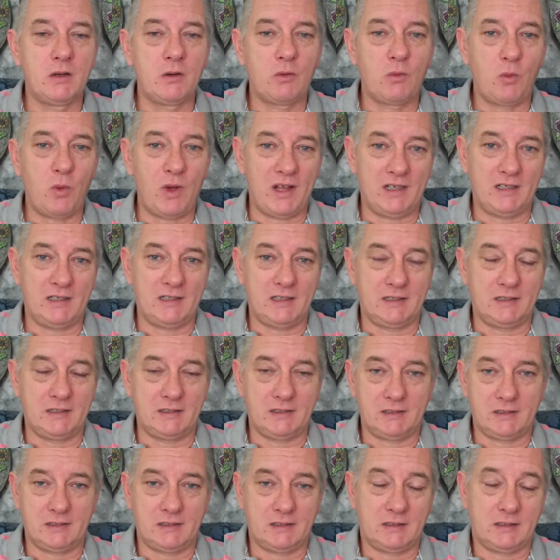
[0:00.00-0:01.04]
Well,
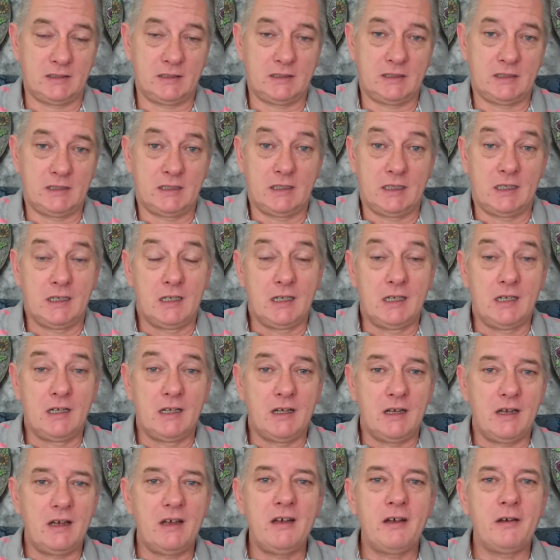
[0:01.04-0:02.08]

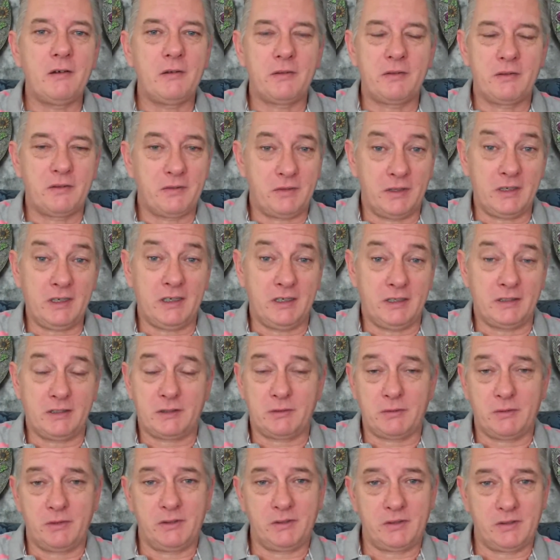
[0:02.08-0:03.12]
the thing
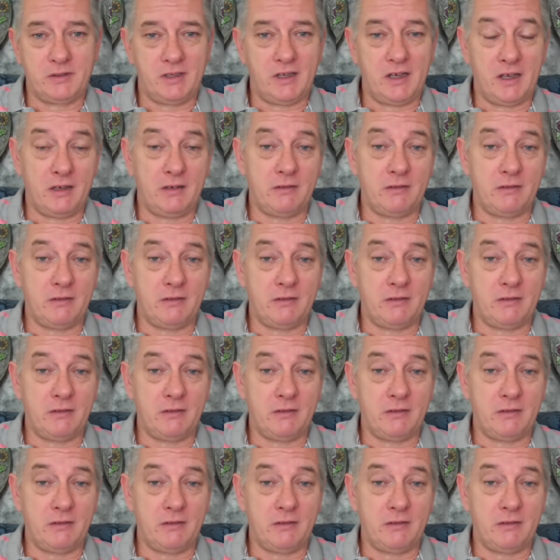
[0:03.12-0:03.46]
is with